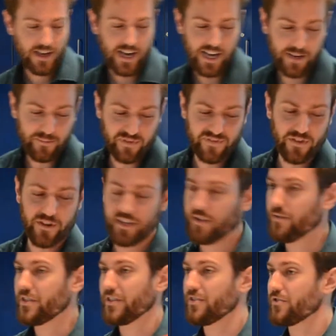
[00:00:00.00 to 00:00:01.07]
I prefer to
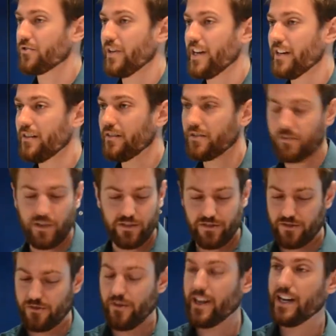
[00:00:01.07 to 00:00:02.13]
use a strainer. So I'll
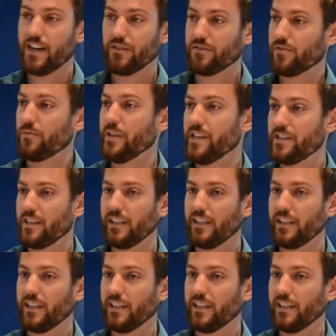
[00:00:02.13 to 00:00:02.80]
squeeze